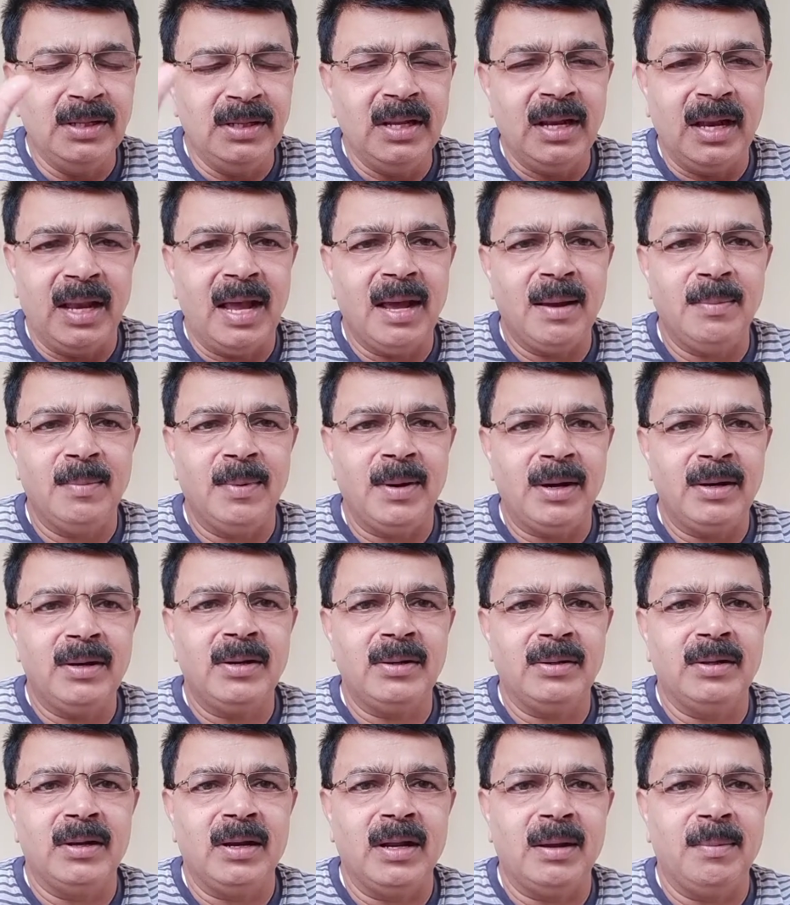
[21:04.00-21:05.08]
lab, under the
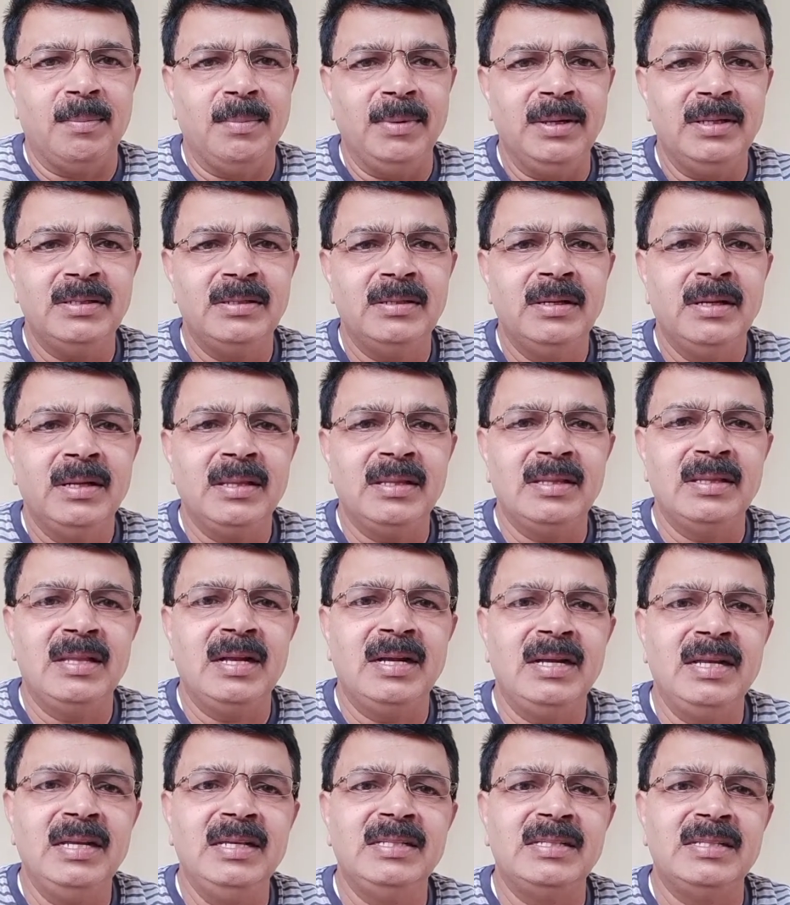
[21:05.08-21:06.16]
lab means, that
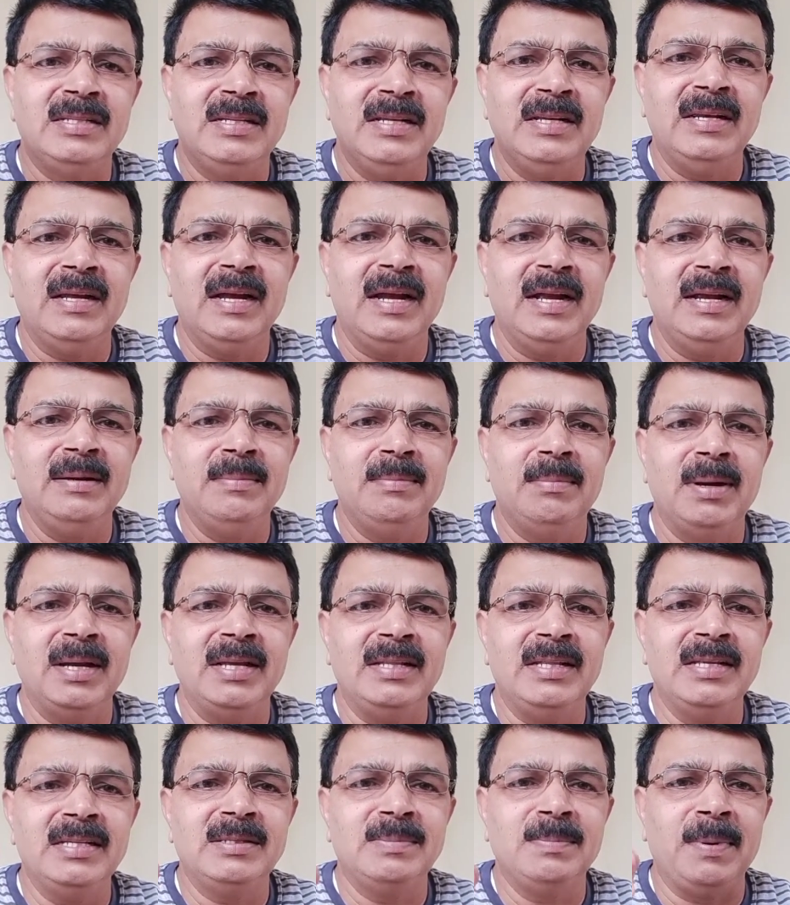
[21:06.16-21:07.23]
is denied by
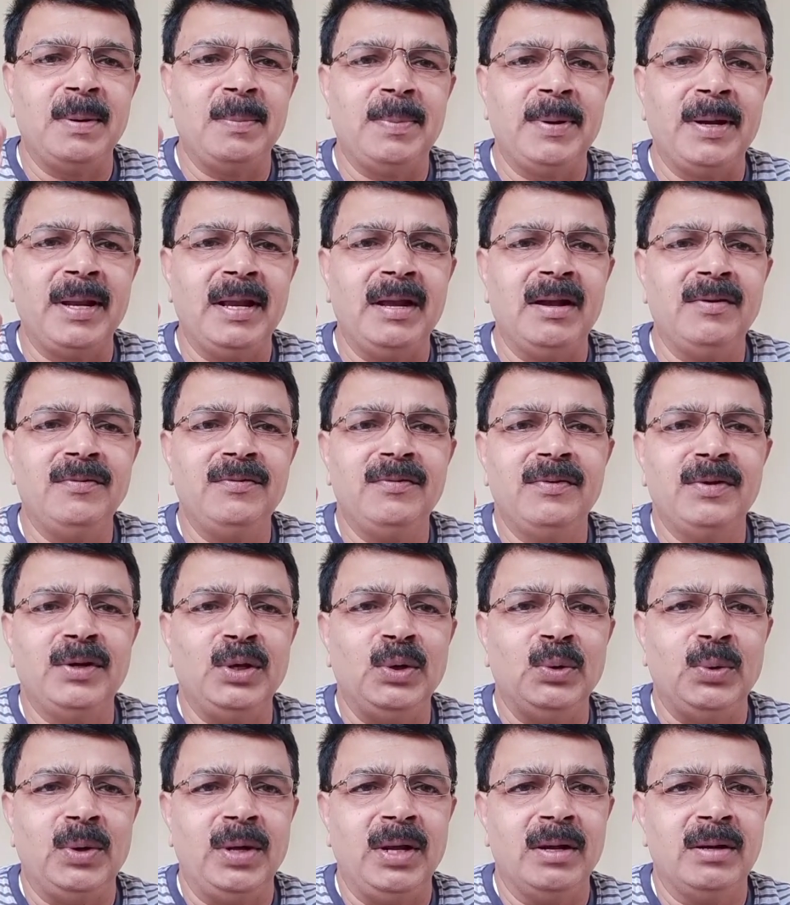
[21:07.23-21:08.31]
this preparing of
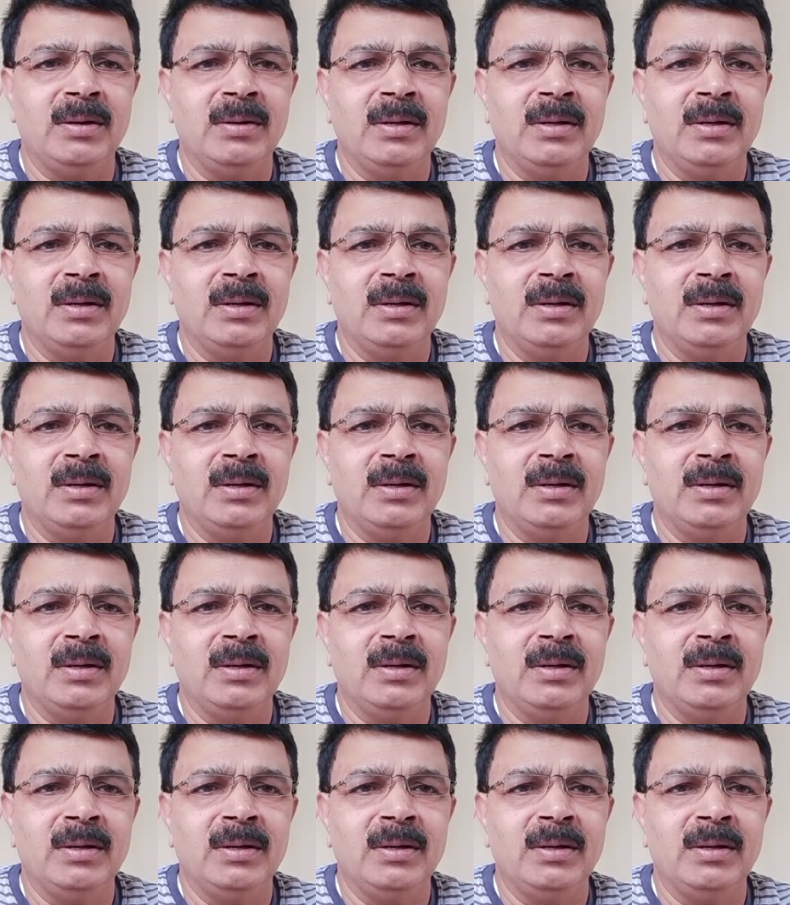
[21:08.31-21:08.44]
urea.